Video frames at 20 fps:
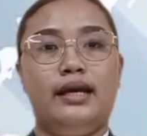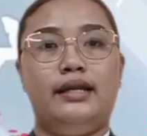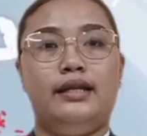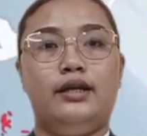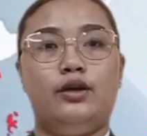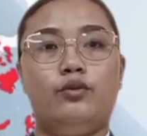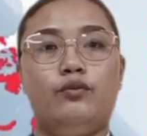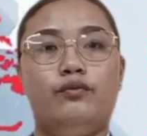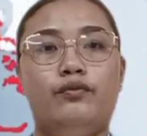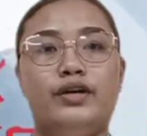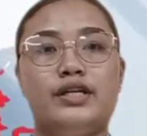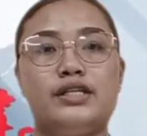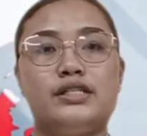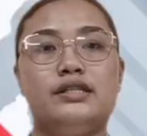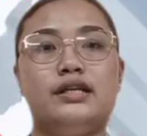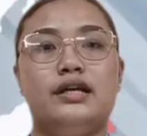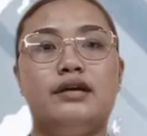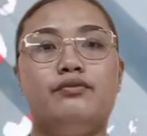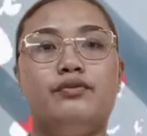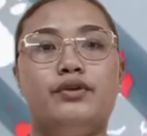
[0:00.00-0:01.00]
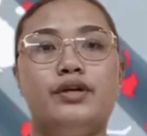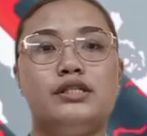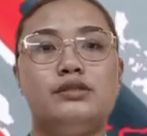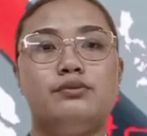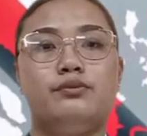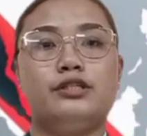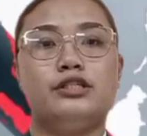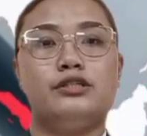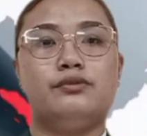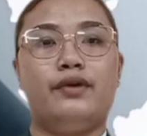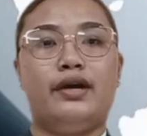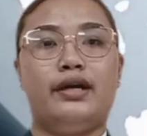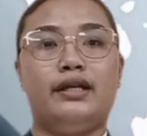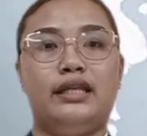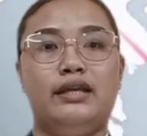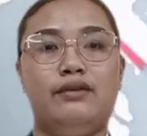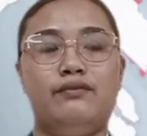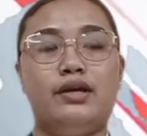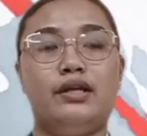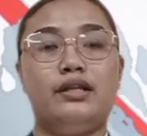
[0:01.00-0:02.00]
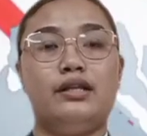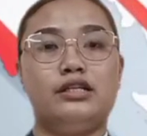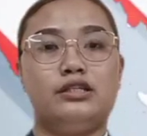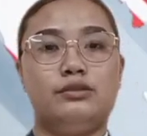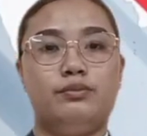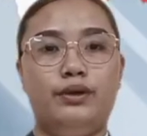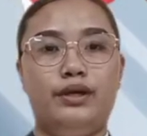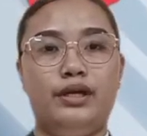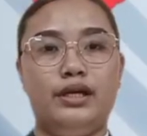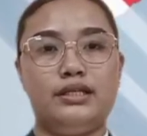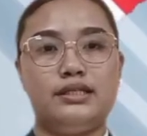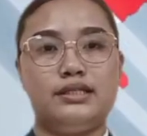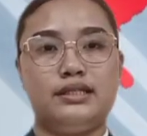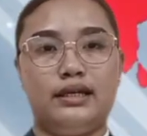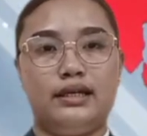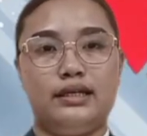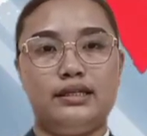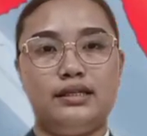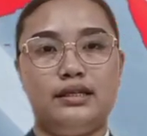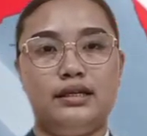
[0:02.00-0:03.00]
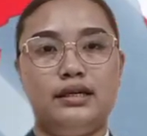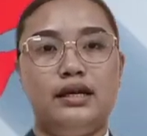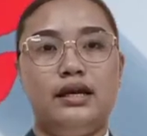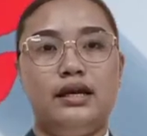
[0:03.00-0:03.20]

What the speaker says: It encompassed diverse perspectives and experiences.